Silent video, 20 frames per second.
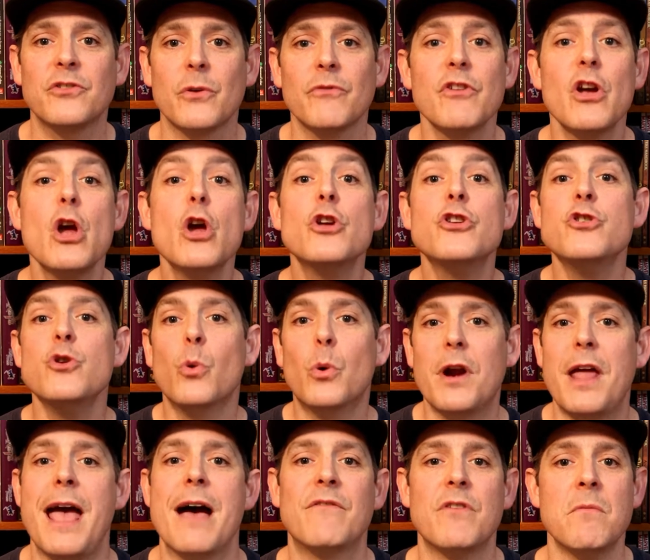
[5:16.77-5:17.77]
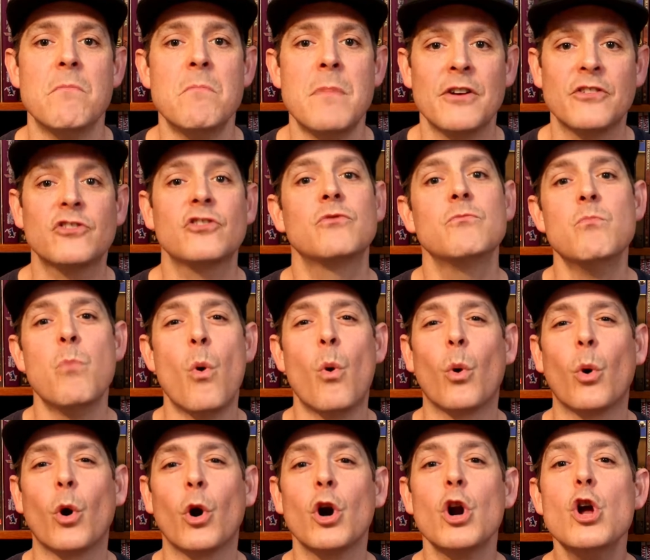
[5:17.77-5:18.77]
So if you want to have a much
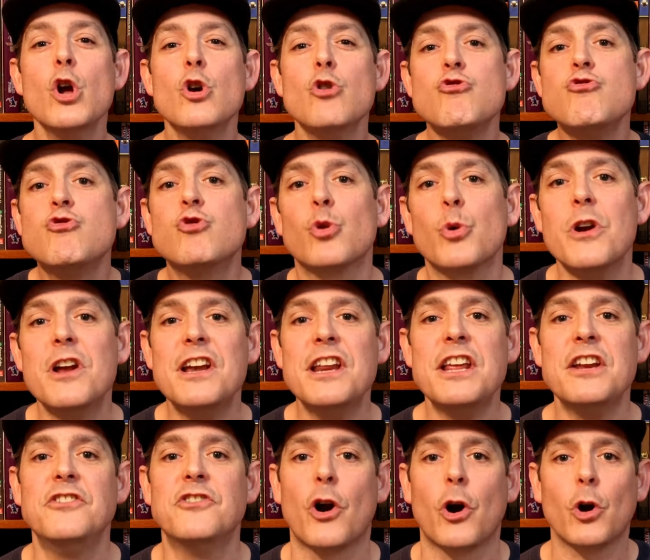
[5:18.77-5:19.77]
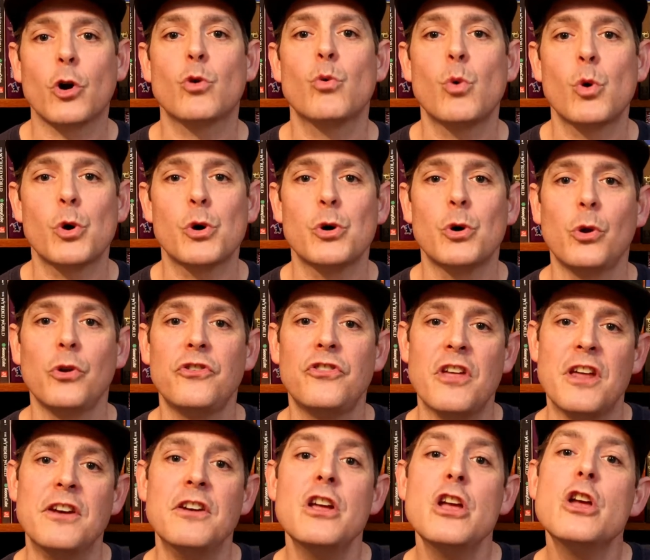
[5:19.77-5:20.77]
more gritty, dark world,
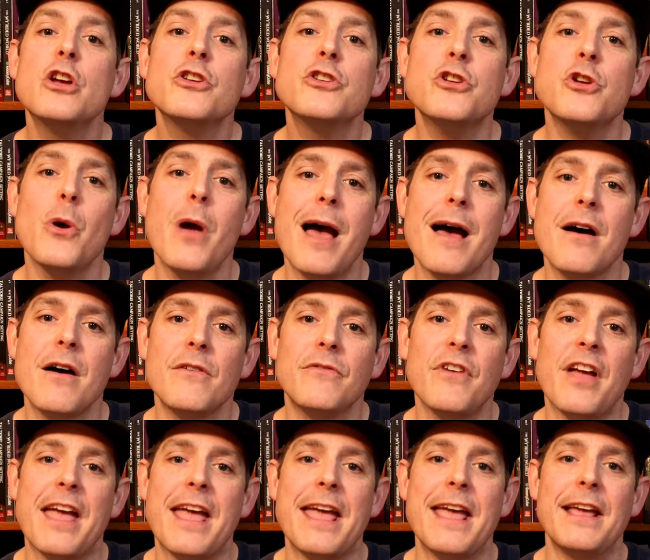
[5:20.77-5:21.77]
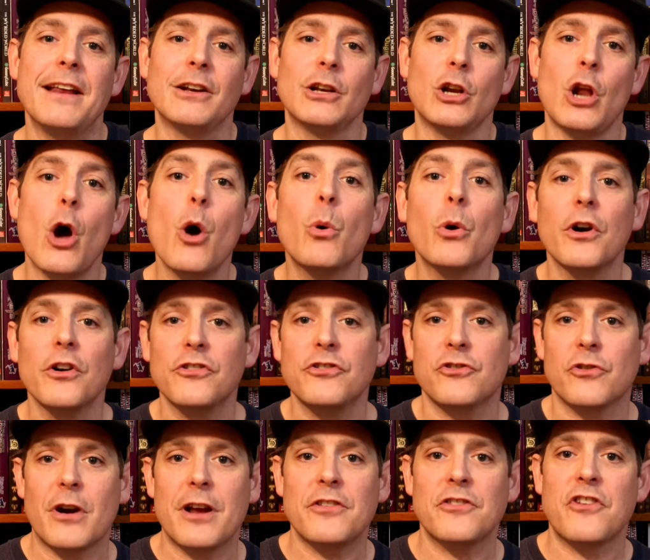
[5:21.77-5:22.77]
then you have a lower
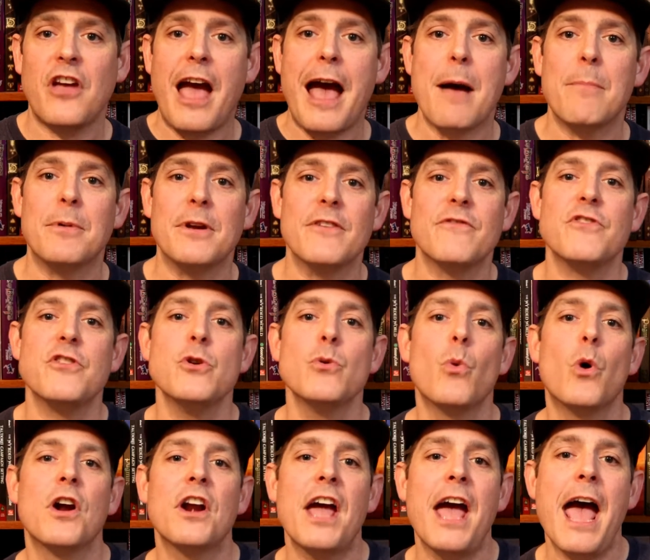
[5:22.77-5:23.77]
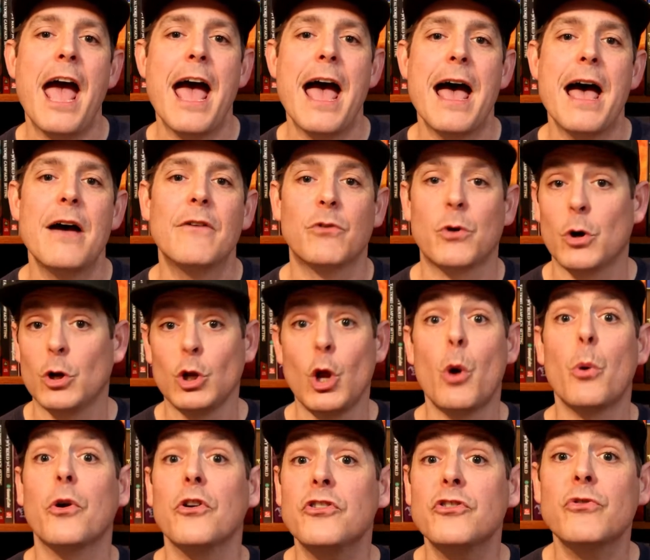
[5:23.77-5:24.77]
stress cap. And if you want to have, or a
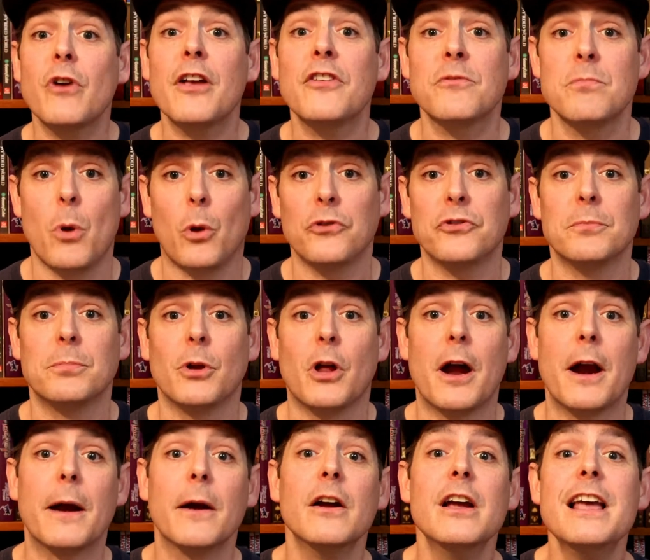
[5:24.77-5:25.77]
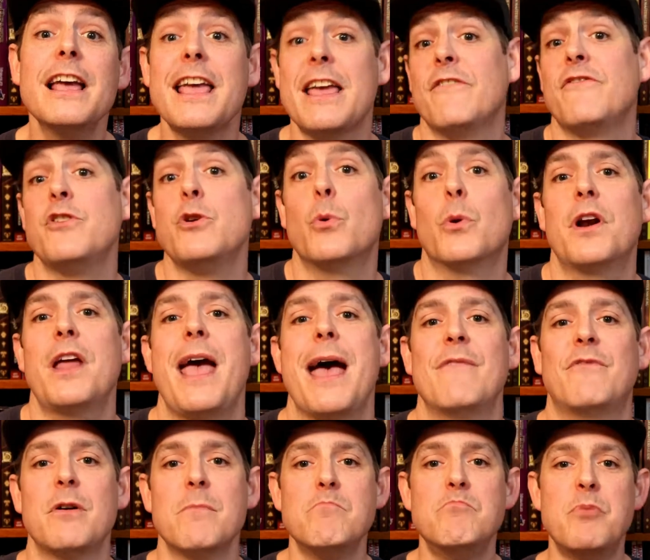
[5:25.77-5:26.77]
lower stress multiplier, if you want to
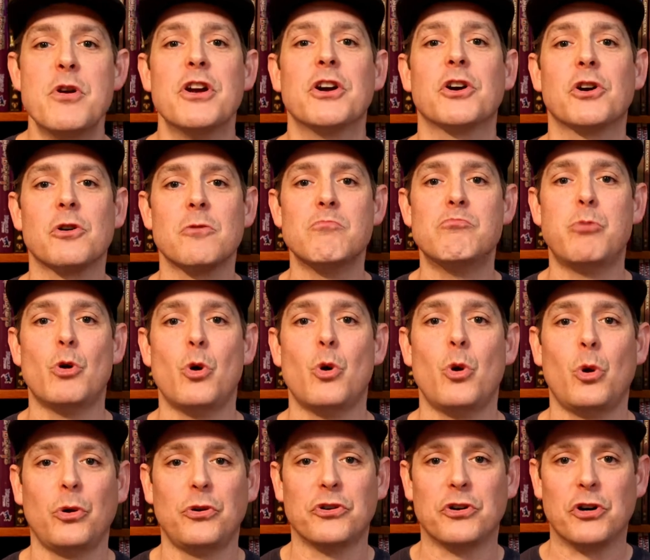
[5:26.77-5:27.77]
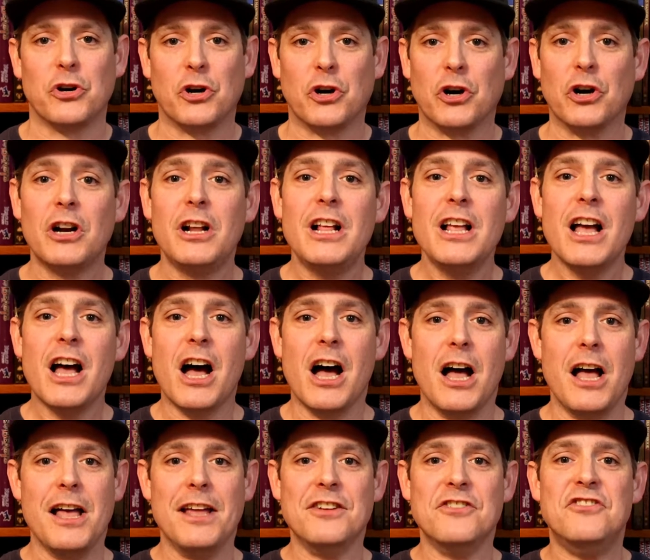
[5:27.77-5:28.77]
have a bigger, bolder
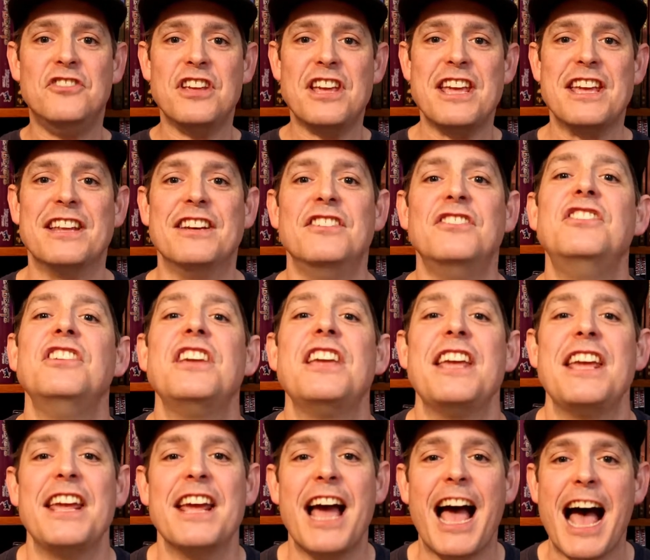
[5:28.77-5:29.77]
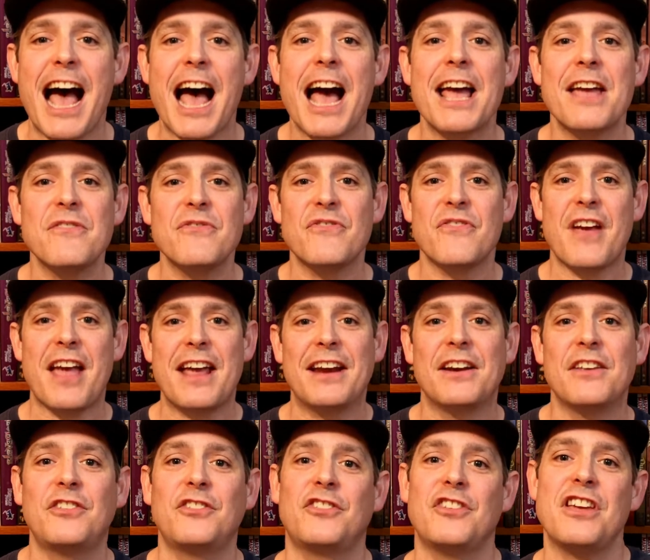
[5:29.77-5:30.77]
D&D, high
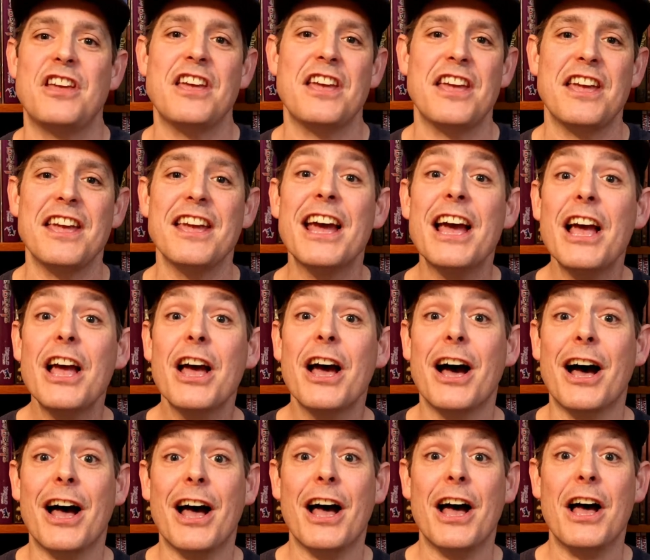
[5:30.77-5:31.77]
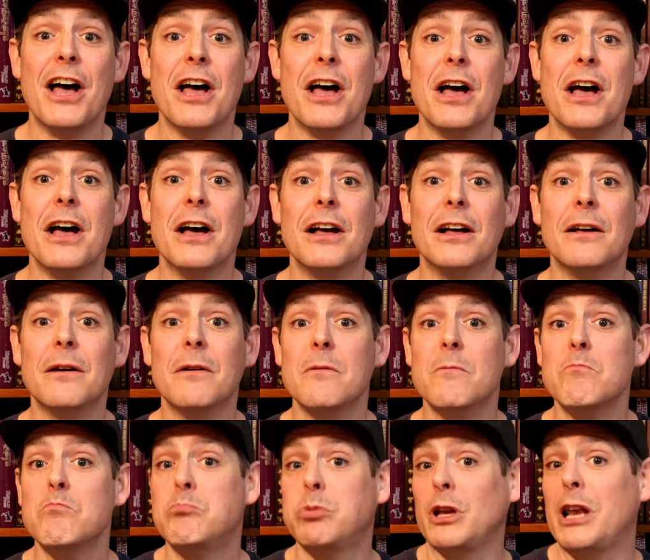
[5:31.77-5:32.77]
fantasy,
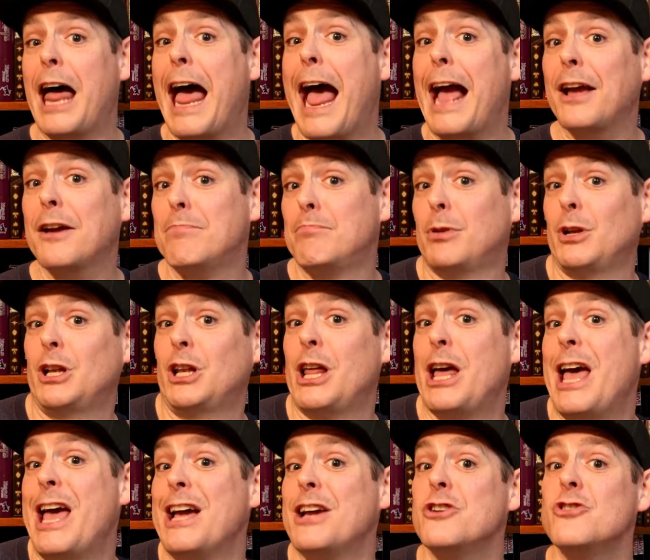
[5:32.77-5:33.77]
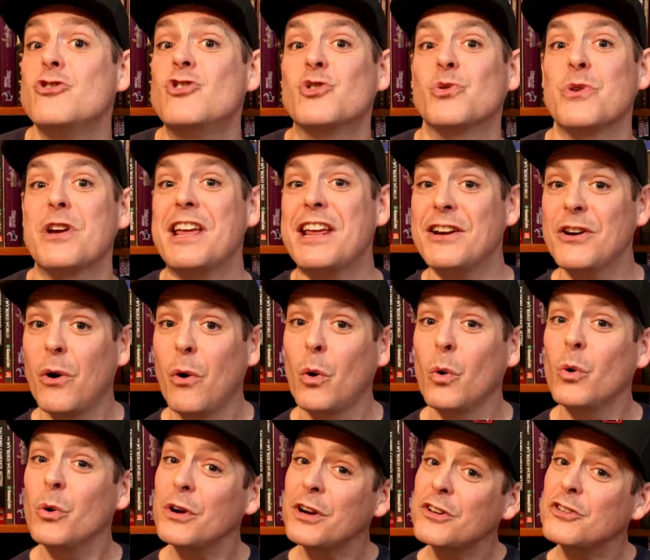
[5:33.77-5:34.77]
Black Plague, Green
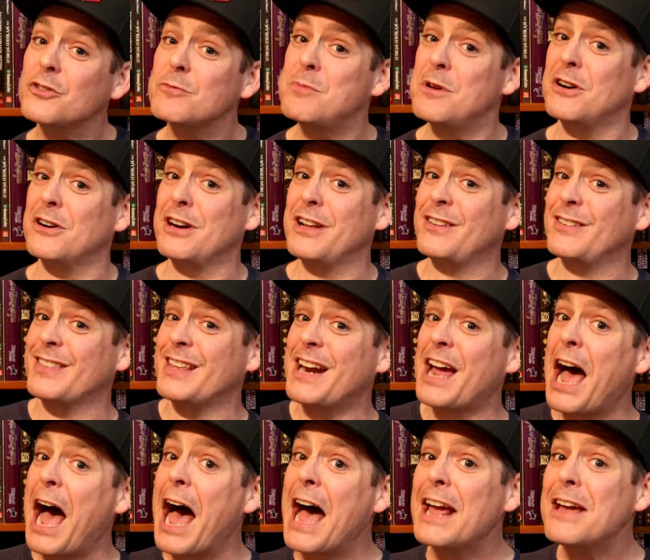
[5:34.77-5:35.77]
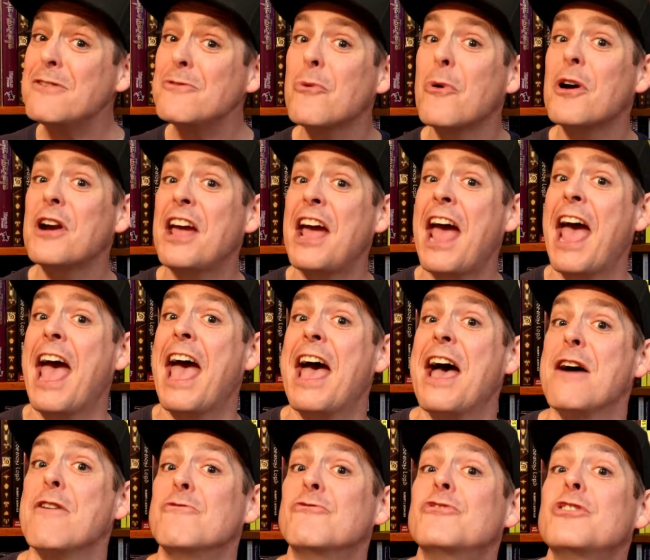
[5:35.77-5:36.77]
Horde experience that I want to
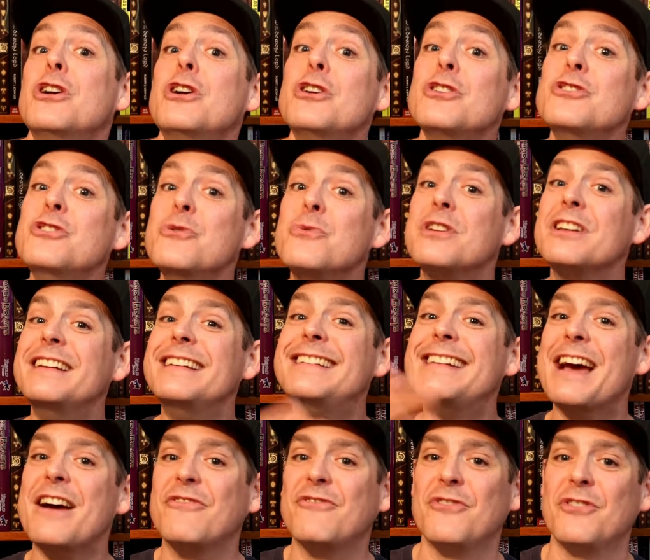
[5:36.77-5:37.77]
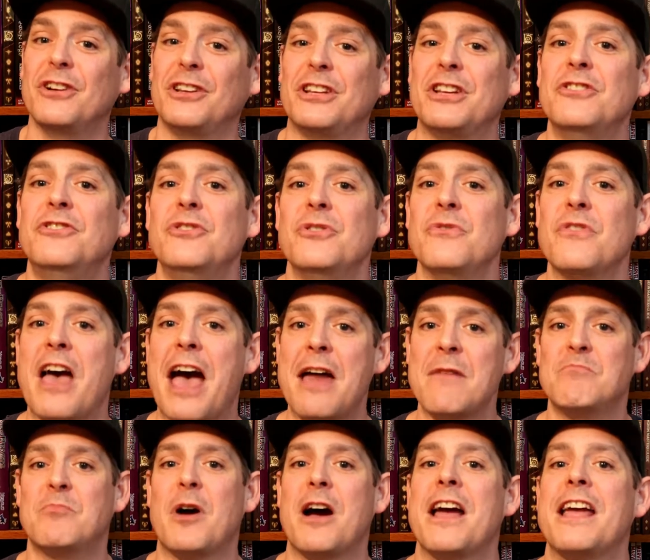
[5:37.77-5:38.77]
have, you can definitely do
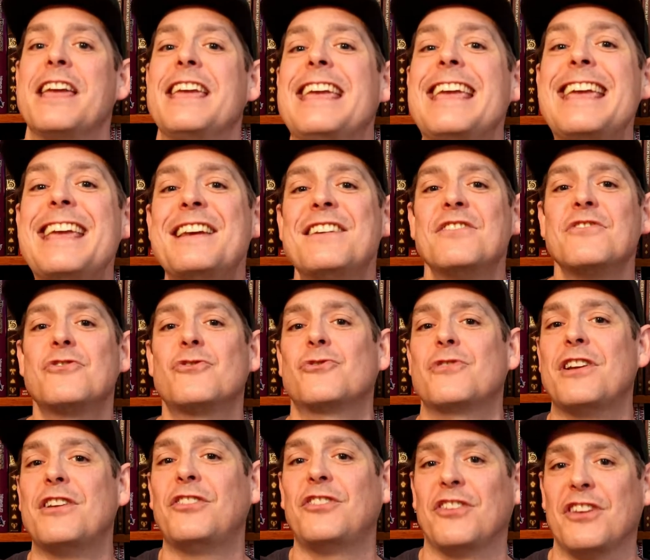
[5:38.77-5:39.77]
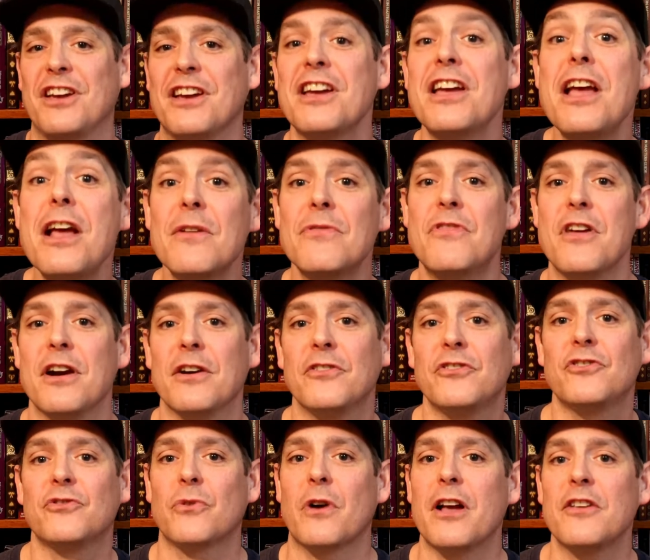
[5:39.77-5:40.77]
that by increasing their
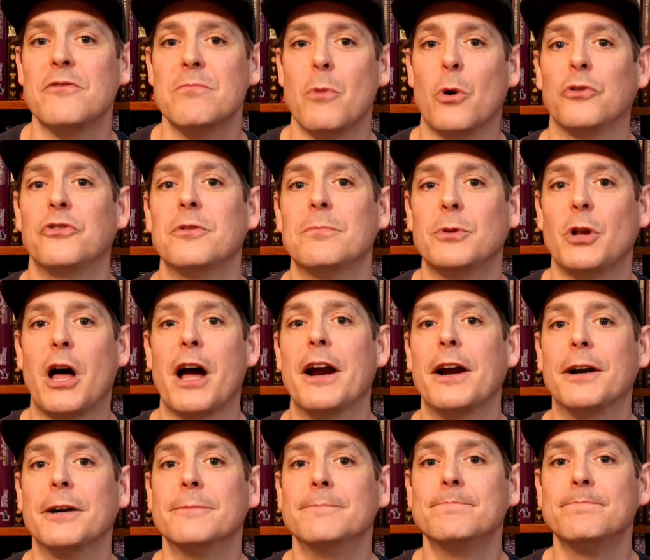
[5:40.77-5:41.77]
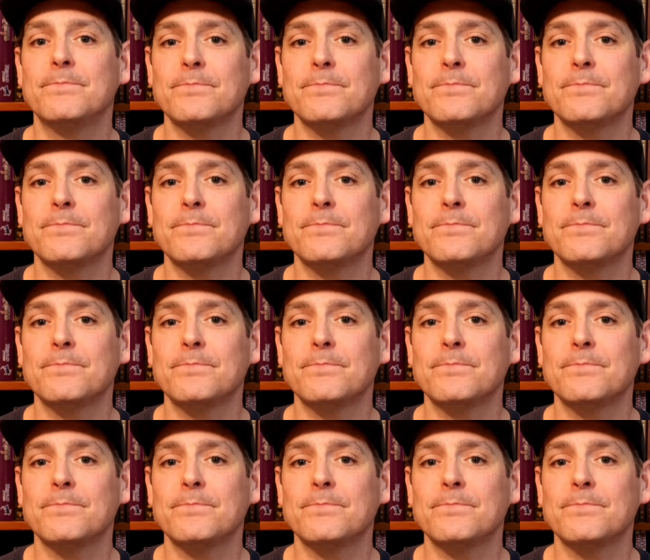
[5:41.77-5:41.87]
stress multiplier.